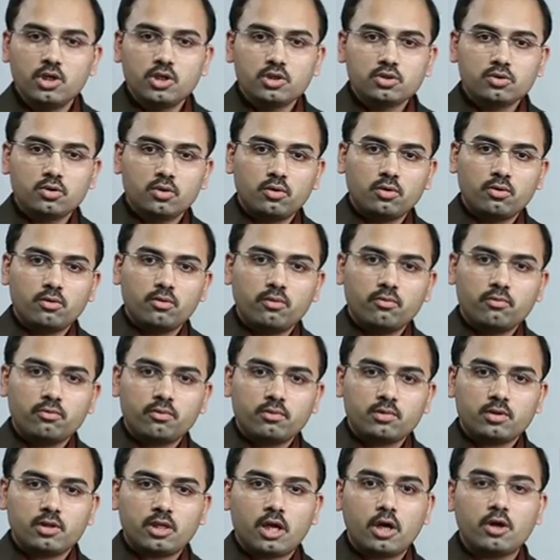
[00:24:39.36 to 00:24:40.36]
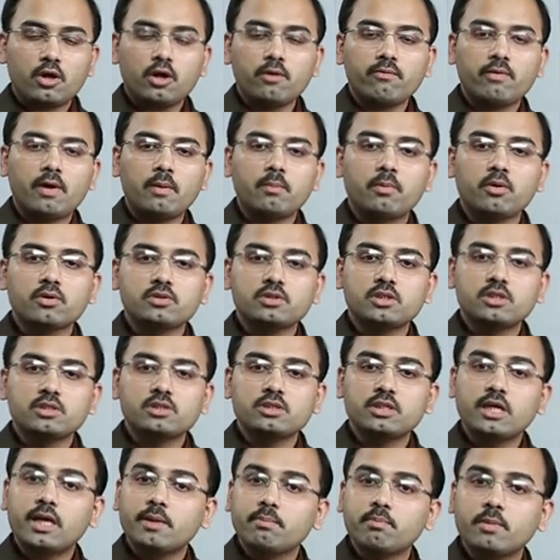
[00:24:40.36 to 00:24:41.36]
So thyroid fibrosis
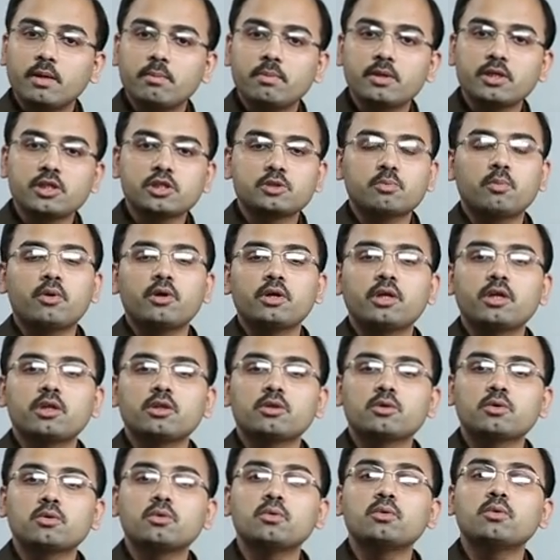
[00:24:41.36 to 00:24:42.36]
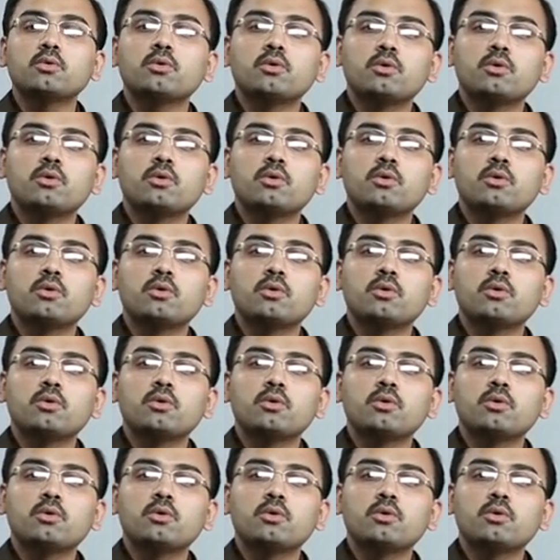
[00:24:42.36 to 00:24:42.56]
that may be responding to